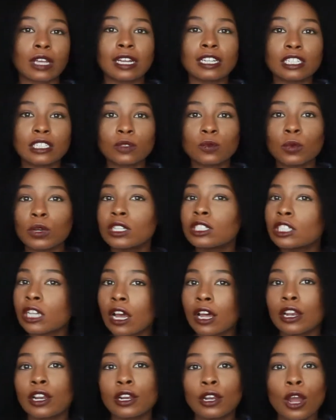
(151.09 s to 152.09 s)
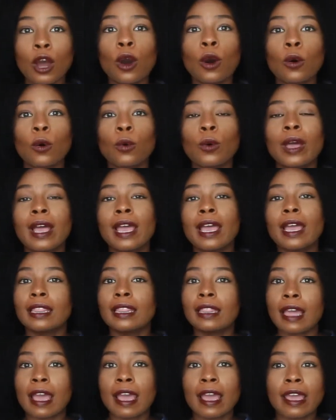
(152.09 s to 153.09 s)
So I just want y'all to know
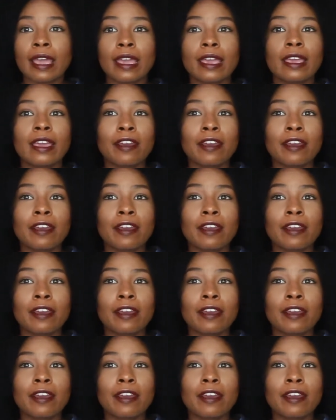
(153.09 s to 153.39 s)
that